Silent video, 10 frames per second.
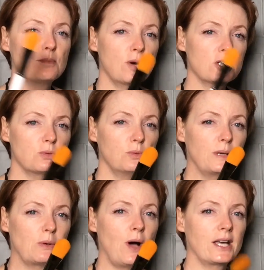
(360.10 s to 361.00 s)
the brush will
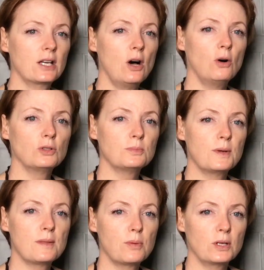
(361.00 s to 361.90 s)
be quite cold,
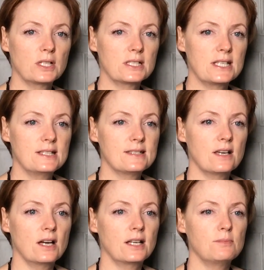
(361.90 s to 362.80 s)
but the product
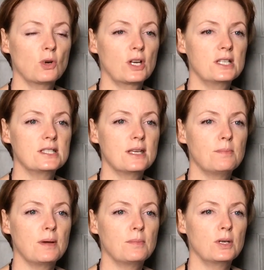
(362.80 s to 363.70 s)
inside, I'm not going to
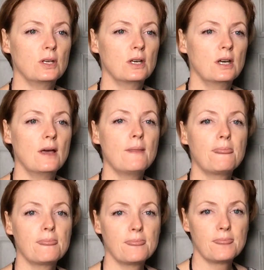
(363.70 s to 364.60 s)
tip it, but
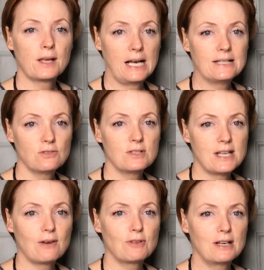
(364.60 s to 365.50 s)
the cleanser is
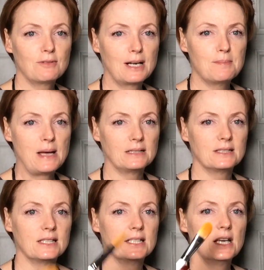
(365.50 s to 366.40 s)
now really, really
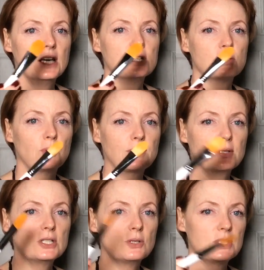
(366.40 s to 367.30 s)
melted. So what I'm
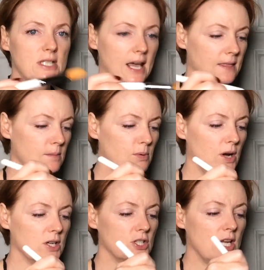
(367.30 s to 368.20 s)
going to do is take the
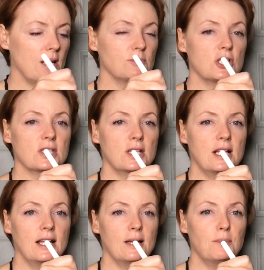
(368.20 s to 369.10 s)
brush and I'm just going
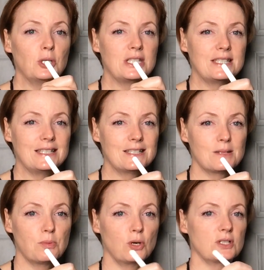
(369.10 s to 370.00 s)
to put it into
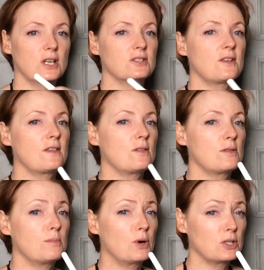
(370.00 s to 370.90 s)
the product so that
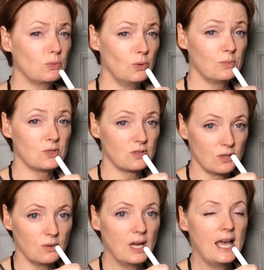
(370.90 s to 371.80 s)
the brush warms
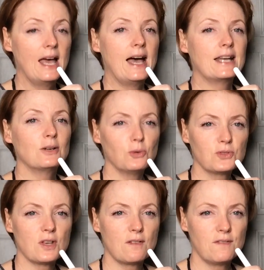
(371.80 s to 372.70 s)
through and it
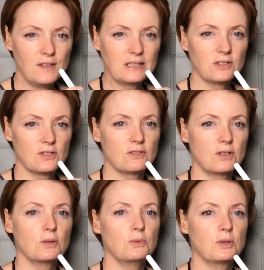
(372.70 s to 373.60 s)
also fills
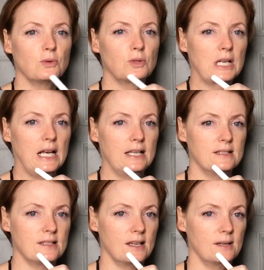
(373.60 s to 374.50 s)
through with all the
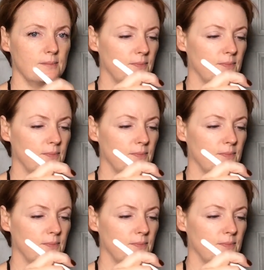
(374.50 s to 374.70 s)
cleanser.